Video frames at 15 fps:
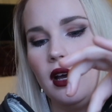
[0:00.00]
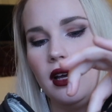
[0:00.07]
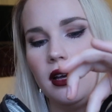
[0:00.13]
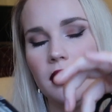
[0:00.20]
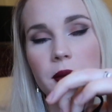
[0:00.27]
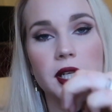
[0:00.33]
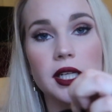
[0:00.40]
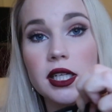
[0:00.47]

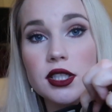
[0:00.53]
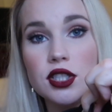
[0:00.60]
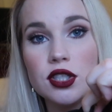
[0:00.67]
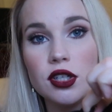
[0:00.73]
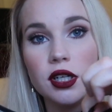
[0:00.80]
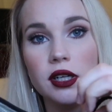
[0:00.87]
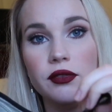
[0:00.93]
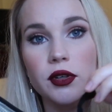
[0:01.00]
an
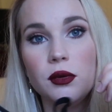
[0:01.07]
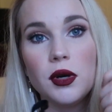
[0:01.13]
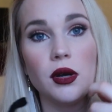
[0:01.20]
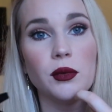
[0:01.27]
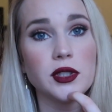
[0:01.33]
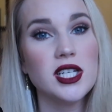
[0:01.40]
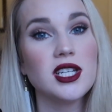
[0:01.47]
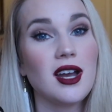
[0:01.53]
insert if you
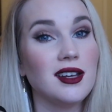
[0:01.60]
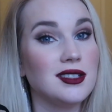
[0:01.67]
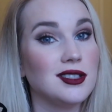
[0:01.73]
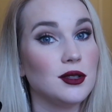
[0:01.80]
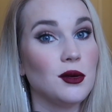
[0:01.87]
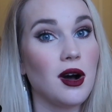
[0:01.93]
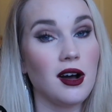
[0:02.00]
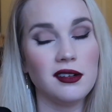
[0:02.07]
want, which I
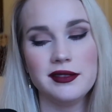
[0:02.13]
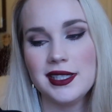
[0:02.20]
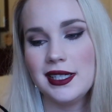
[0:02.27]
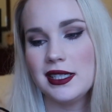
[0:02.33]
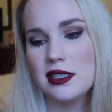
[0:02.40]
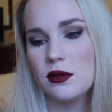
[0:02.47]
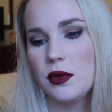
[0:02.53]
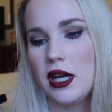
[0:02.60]
do often
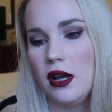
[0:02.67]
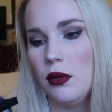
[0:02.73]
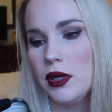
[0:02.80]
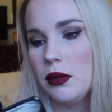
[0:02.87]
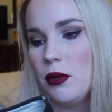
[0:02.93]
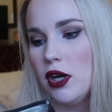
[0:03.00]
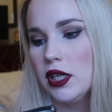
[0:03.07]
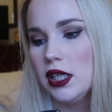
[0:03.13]
as well
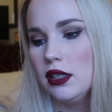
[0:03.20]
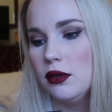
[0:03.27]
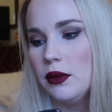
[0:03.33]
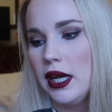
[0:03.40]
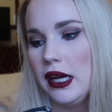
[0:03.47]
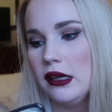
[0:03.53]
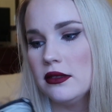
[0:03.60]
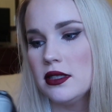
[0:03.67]
when I'm walking
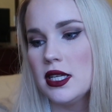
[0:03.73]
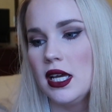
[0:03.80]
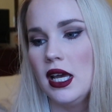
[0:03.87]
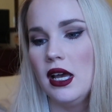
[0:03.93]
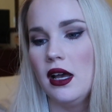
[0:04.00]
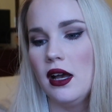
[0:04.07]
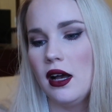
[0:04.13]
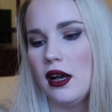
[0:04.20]
around.
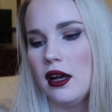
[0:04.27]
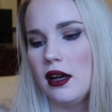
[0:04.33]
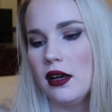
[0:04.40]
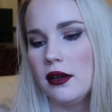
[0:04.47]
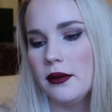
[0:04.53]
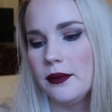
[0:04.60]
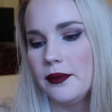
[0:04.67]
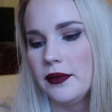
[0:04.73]

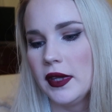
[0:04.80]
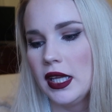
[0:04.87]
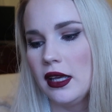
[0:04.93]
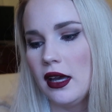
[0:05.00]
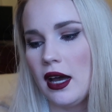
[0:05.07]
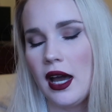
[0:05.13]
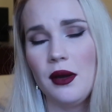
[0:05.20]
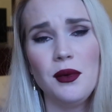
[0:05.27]

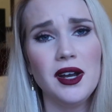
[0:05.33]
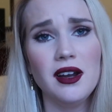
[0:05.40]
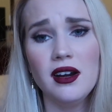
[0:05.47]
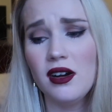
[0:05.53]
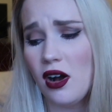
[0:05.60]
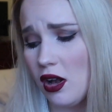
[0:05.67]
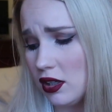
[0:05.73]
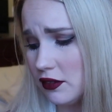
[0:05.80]
I
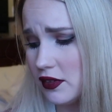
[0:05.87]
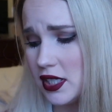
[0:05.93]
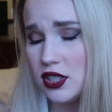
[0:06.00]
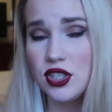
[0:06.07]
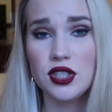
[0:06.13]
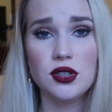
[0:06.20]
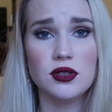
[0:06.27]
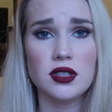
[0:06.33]
wear all of
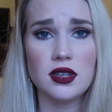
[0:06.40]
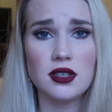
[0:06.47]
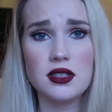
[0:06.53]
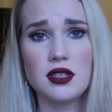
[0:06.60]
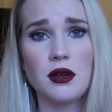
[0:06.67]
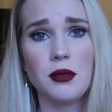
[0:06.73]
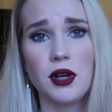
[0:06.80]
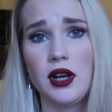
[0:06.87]
these shoes in the
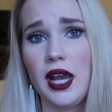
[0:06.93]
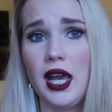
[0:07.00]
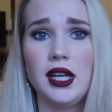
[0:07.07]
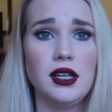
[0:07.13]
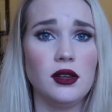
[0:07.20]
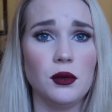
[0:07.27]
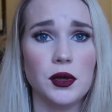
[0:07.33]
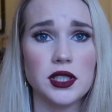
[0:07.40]
summer
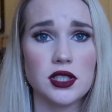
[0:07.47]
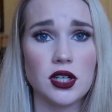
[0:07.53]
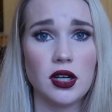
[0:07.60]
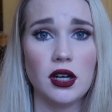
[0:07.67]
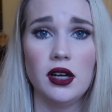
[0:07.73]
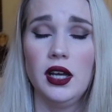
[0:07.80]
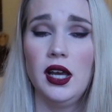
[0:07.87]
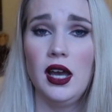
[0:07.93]
and in the
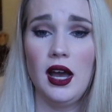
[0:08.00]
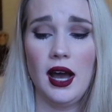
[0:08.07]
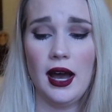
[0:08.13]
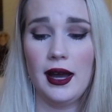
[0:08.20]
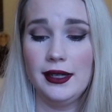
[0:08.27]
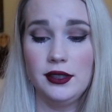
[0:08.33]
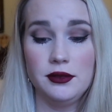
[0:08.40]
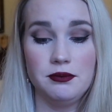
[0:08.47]
winter.
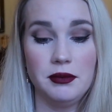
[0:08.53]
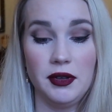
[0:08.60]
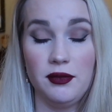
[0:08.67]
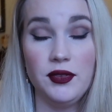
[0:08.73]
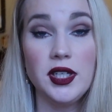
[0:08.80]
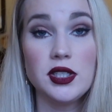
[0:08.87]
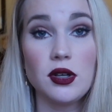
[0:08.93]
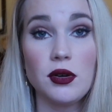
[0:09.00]
My
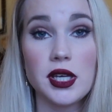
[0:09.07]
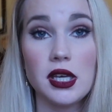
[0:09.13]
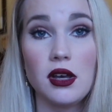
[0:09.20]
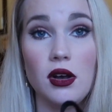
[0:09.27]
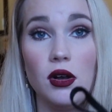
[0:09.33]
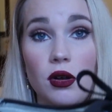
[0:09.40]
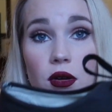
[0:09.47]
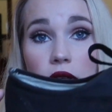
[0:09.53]
feet don't
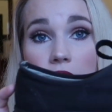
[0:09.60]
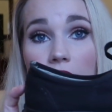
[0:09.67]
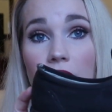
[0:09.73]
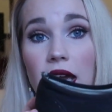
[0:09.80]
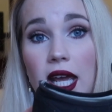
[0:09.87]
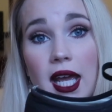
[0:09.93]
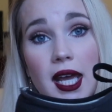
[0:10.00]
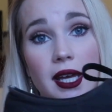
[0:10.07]
get cold
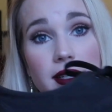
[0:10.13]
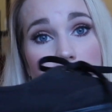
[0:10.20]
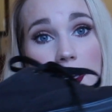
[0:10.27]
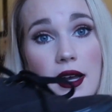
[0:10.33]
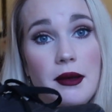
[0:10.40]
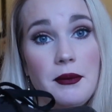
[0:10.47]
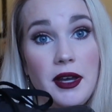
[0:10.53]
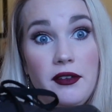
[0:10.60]
and
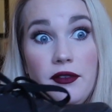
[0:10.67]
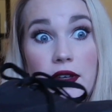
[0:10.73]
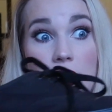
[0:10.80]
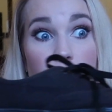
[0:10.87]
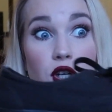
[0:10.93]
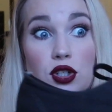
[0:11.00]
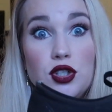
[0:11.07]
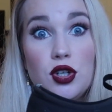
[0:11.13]
my
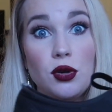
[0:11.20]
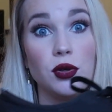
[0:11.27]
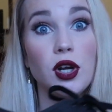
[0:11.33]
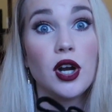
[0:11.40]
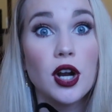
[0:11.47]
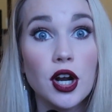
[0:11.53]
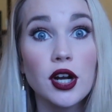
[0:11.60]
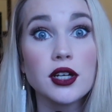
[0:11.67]
feet don't
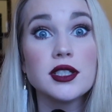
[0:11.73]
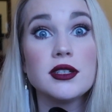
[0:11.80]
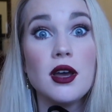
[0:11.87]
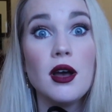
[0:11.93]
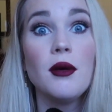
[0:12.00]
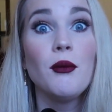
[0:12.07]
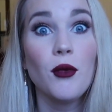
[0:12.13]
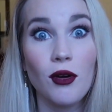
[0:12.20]
hurt,
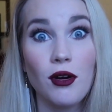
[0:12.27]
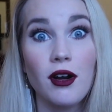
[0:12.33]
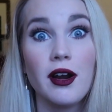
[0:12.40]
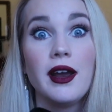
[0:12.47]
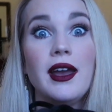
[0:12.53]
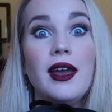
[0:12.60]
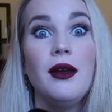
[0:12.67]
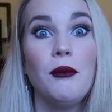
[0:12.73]
more